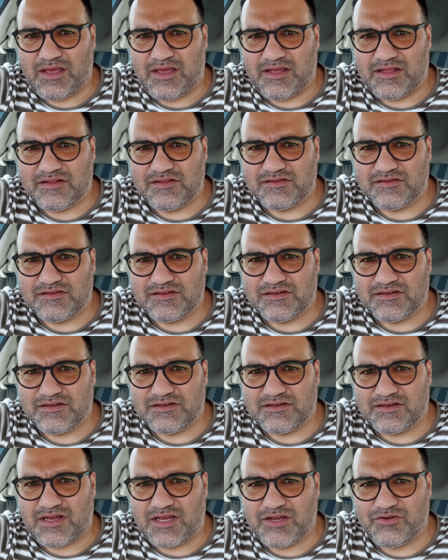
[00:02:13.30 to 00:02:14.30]
and
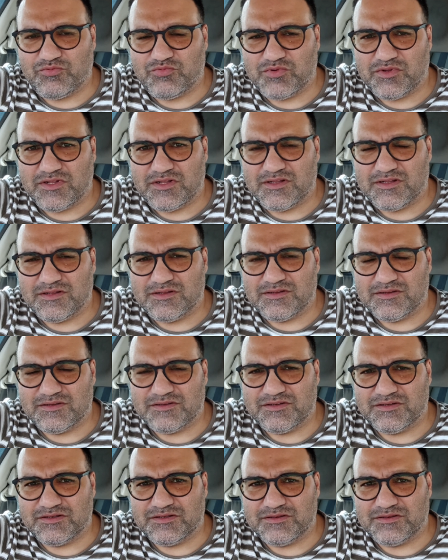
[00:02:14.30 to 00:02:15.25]
I will